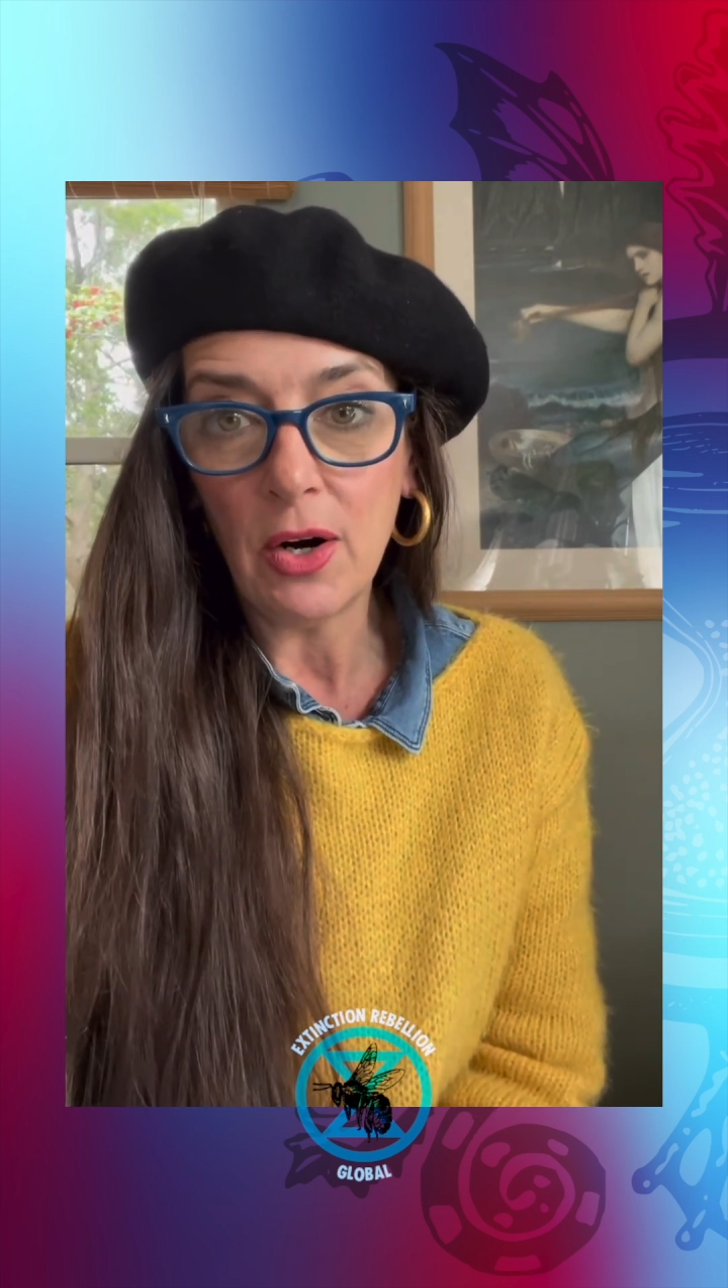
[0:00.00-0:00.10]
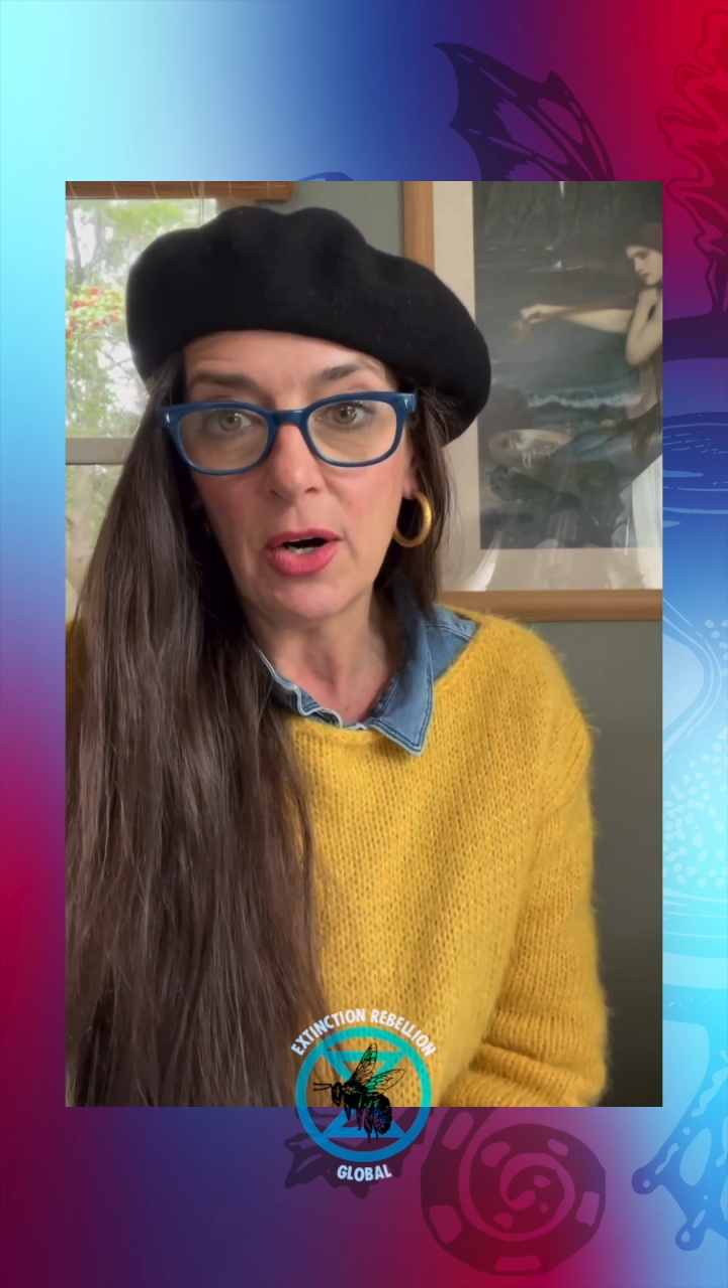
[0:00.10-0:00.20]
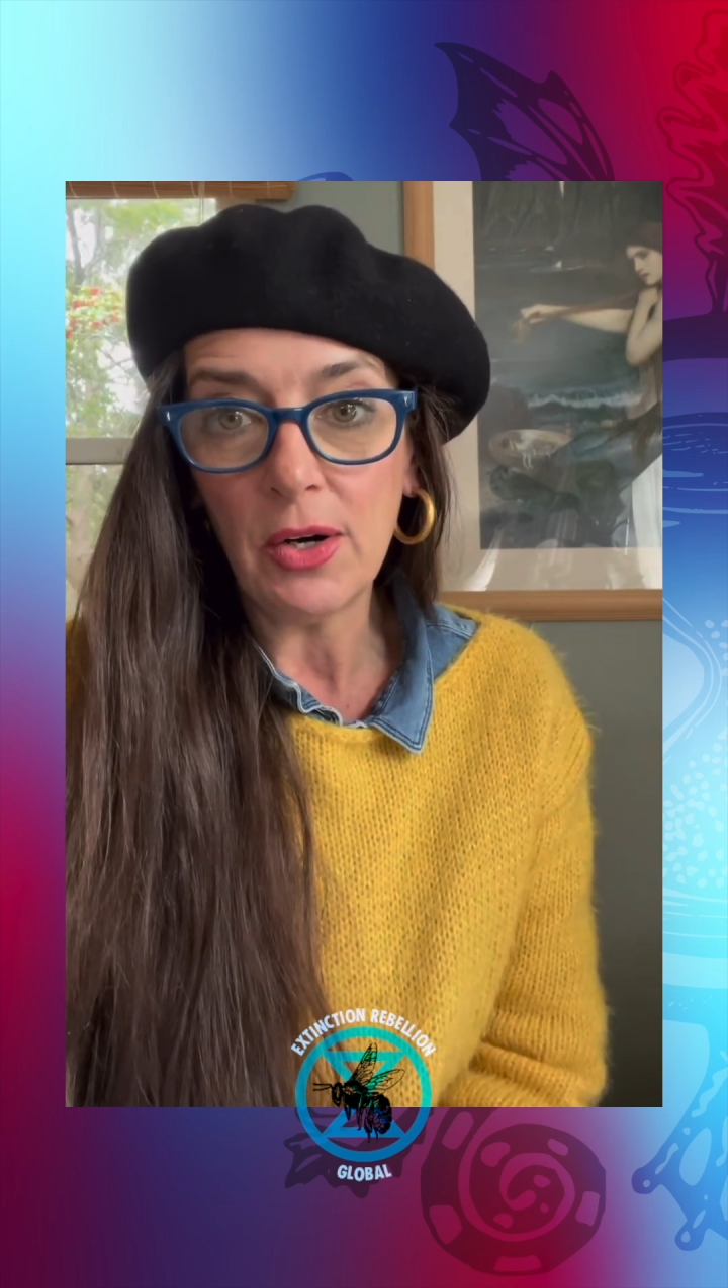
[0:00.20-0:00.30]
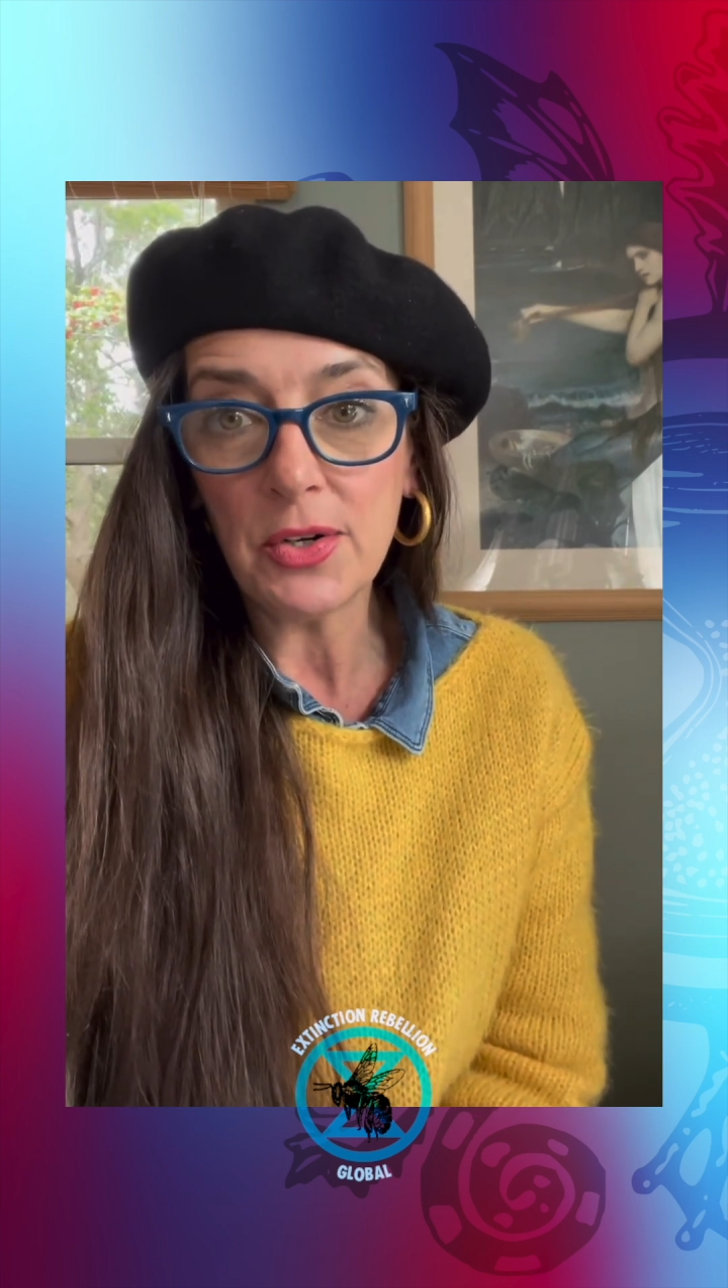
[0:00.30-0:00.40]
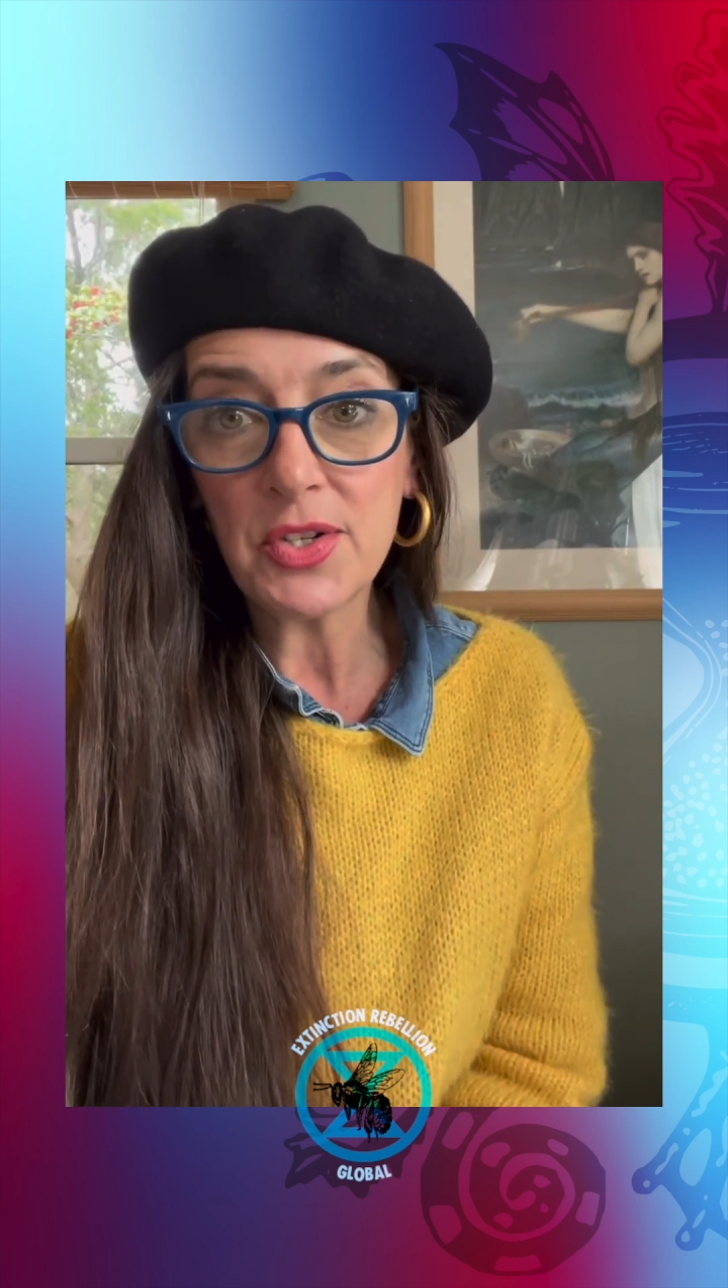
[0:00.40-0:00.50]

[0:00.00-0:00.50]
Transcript: are